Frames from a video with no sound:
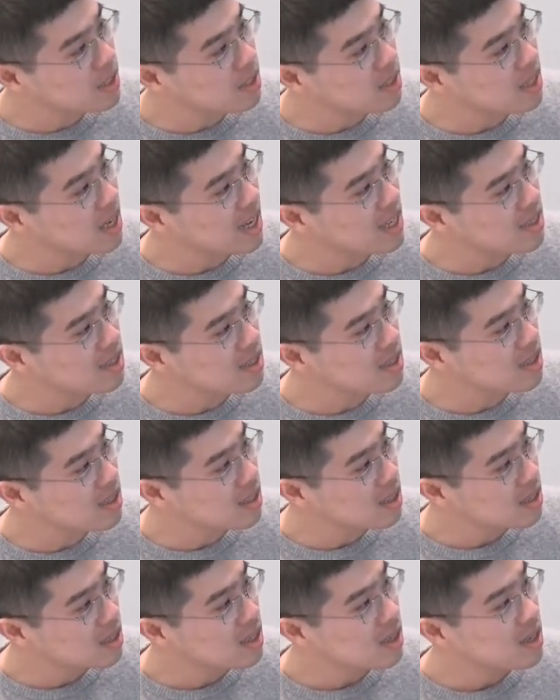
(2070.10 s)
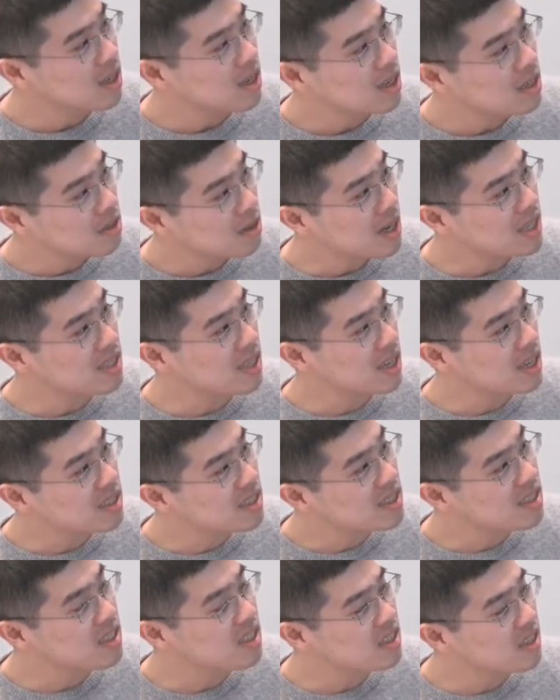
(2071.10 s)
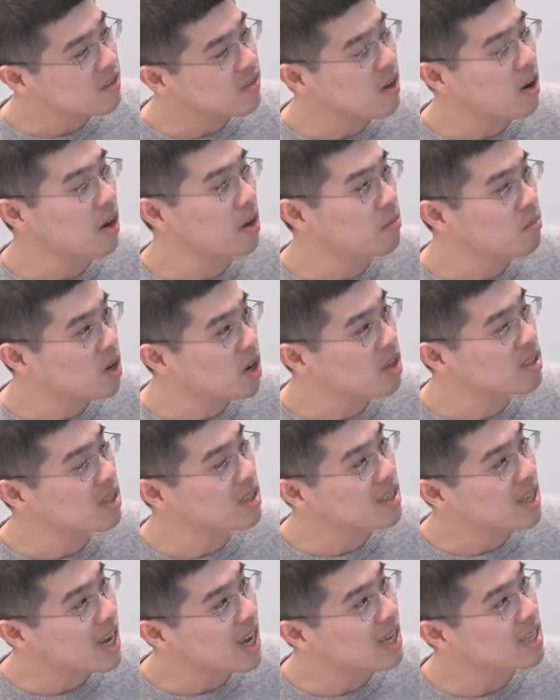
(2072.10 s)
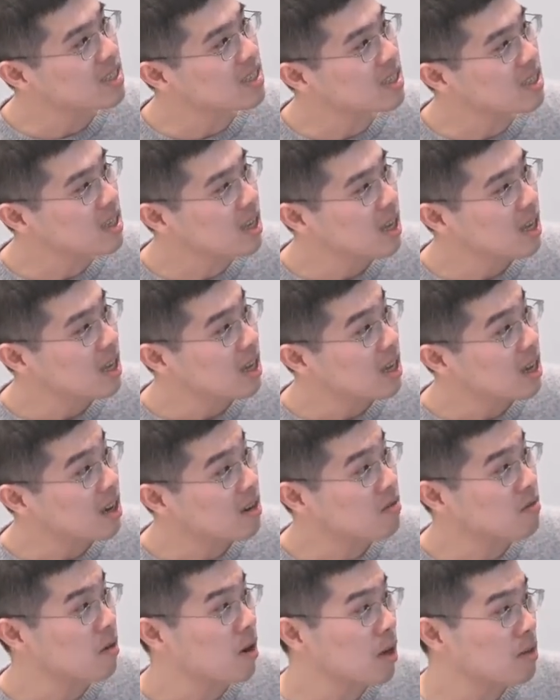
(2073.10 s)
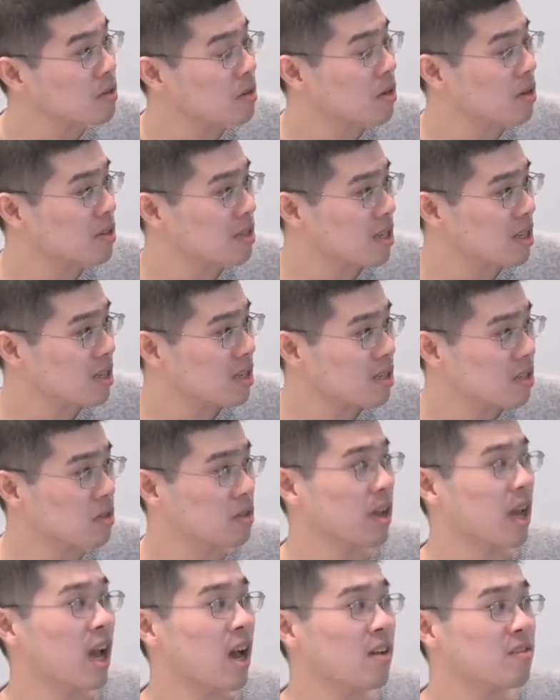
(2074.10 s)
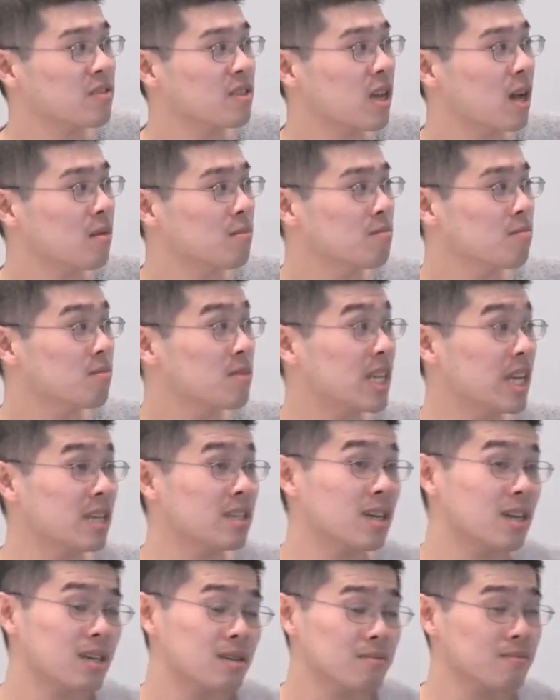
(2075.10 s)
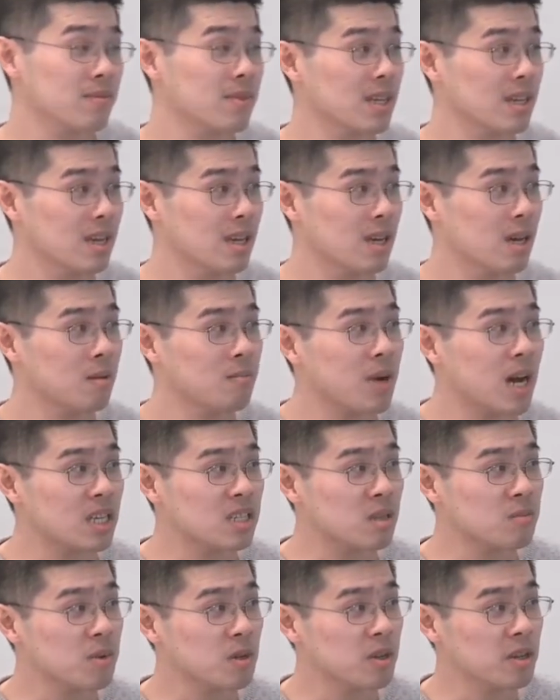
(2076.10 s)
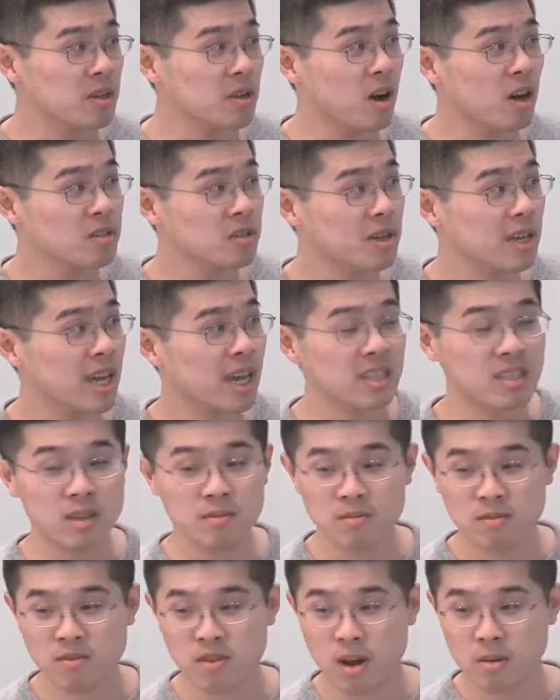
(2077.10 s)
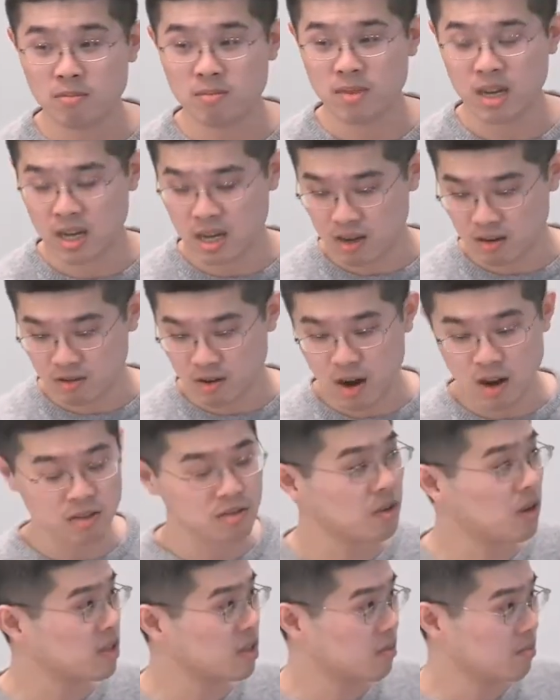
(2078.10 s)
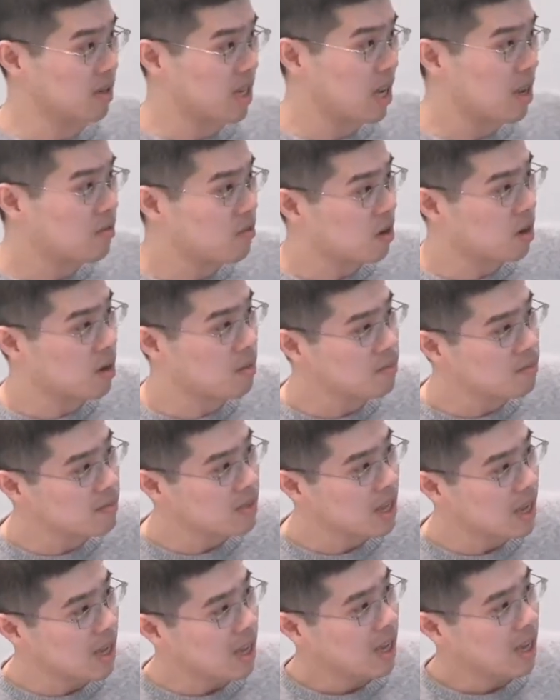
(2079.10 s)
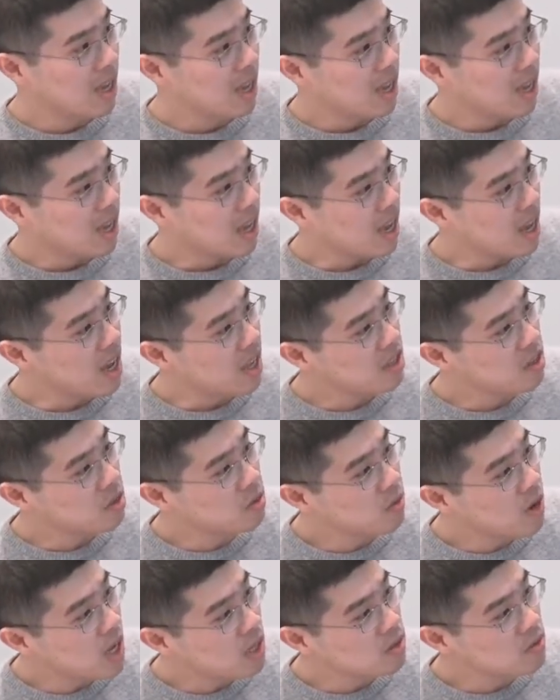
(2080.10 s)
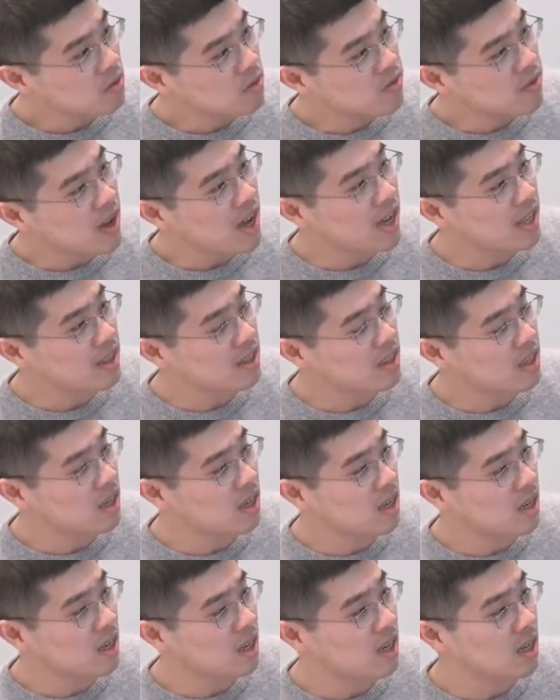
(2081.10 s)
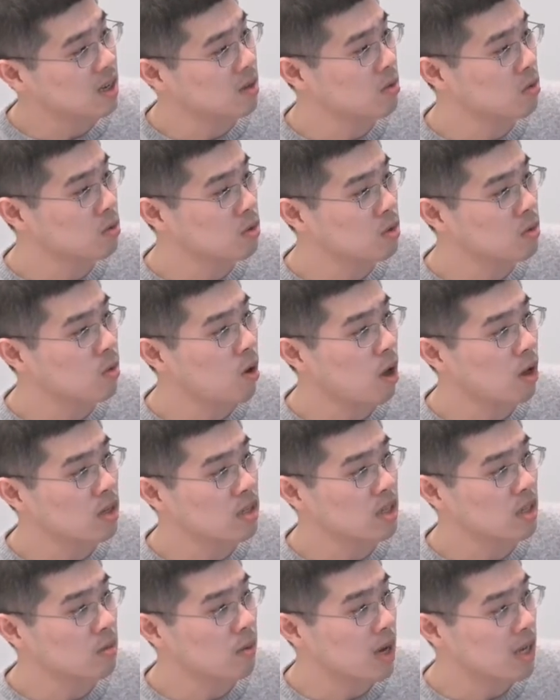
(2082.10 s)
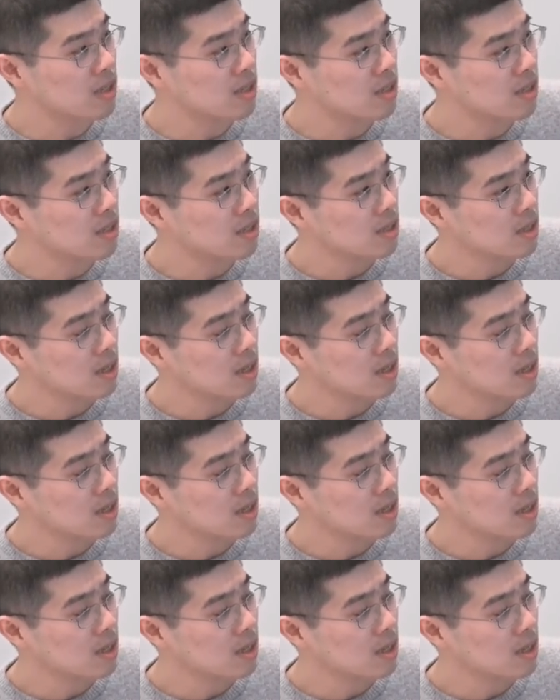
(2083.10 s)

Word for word: task. So I think this is a very important task on crowdsourcing. So you have some data, possibly you also get them from a crowdsourcing platform, and you want to find the good quality ones